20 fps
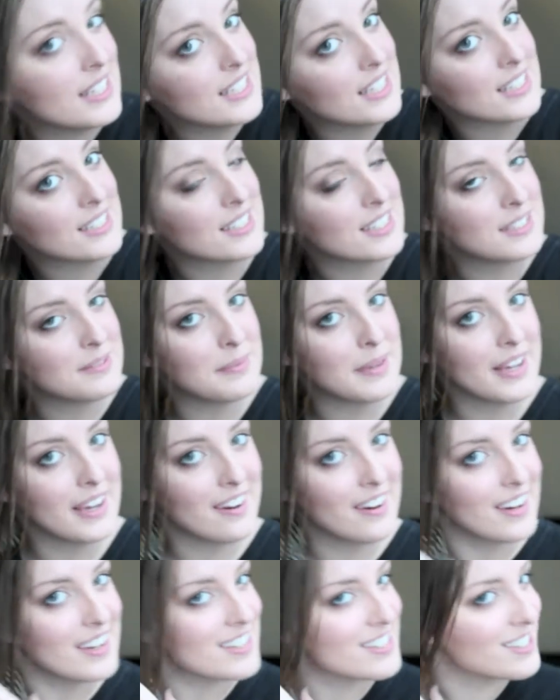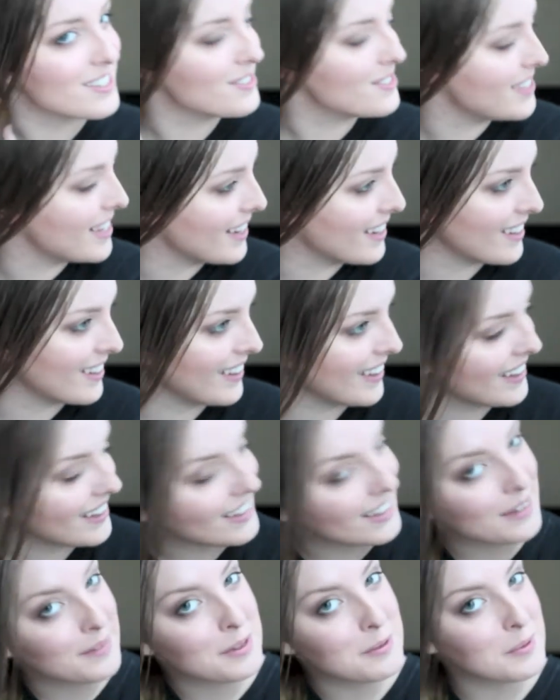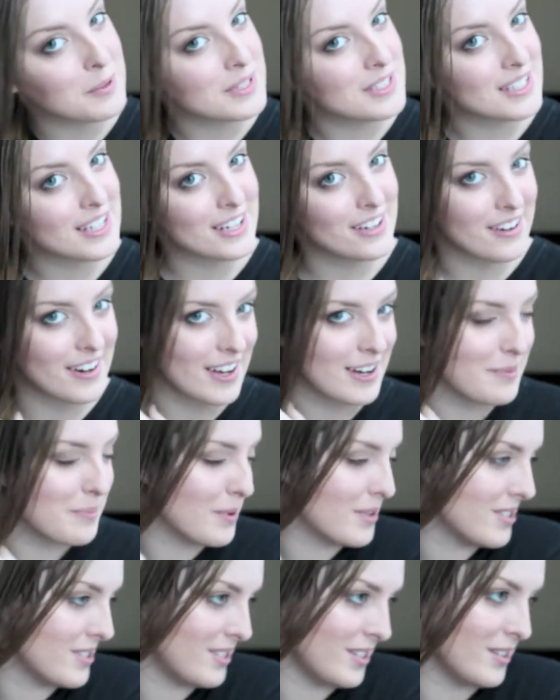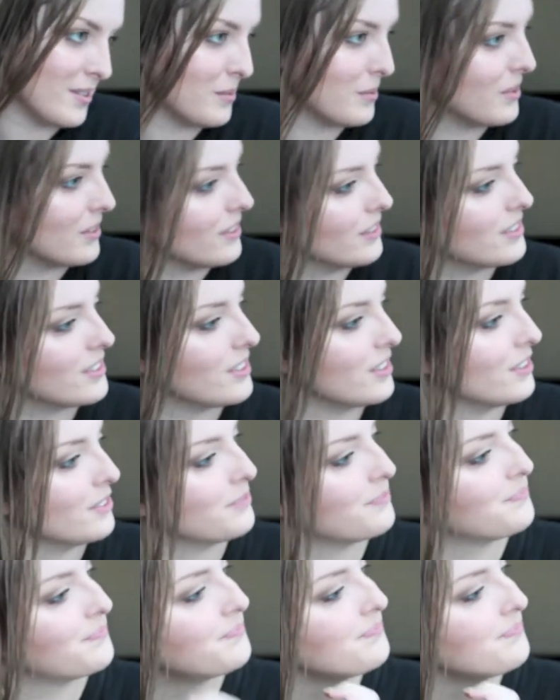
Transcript: sucks because my hair gets so tangly and I am the most tender-headed person in the world too.